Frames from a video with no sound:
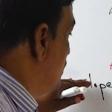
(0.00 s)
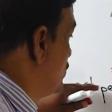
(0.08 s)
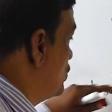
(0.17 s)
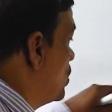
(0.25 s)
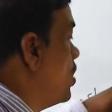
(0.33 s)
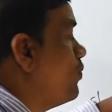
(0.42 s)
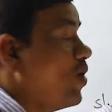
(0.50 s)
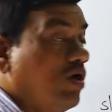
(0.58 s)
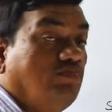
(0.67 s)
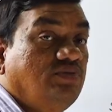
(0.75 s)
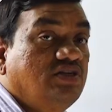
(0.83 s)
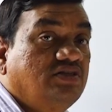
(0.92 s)
slope
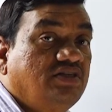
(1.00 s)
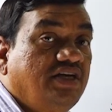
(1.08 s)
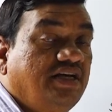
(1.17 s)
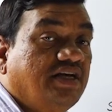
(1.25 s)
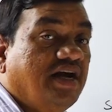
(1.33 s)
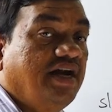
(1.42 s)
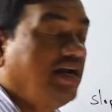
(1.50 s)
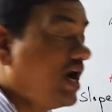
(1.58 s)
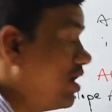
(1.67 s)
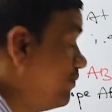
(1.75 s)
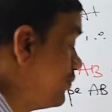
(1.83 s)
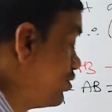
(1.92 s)
of the secant
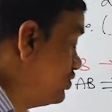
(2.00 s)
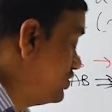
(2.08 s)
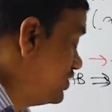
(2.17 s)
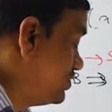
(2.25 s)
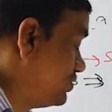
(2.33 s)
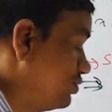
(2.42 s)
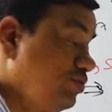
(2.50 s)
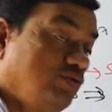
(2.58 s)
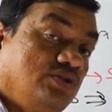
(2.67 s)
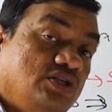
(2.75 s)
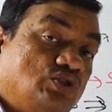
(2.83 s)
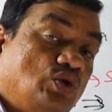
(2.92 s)
approaches to
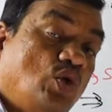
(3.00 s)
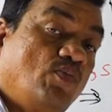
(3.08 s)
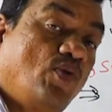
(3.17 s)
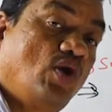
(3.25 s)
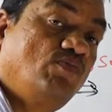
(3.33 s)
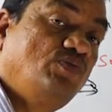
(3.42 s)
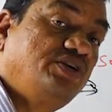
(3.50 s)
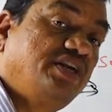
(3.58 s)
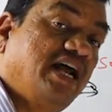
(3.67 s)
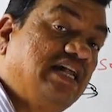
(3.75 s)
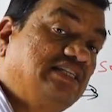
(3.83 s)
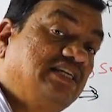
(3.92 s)
the slope of the
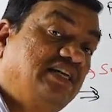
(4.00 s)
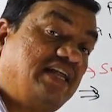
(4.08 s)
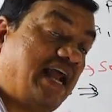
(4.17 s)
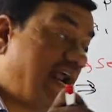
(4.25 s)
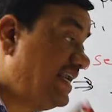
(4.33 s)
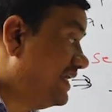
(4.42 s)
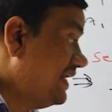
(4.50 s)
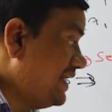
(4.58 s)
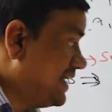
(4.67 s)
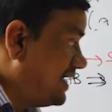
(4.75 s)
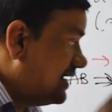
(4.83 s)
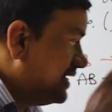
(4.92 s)
tangent at
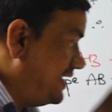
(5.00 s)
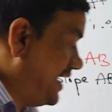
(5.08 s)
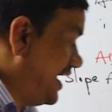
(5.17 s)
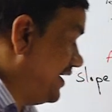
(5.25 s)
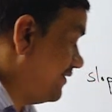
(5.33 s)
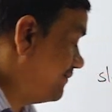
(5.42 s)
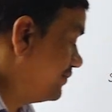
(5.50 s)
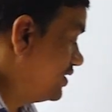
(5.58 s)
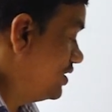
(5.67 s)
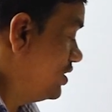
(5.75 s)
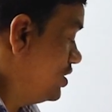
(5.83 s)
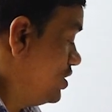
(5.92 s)
A.
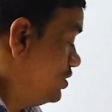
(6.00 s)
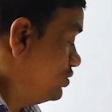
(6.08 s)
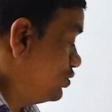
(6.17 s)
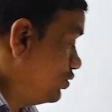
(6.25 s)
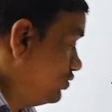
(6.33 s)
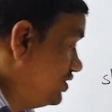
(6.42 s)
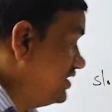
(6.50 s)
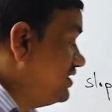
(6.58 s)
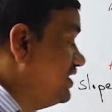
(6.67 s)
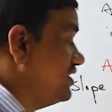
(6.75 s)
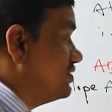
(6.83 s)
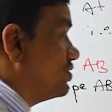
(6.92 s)
So this
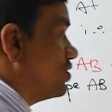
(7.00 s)
is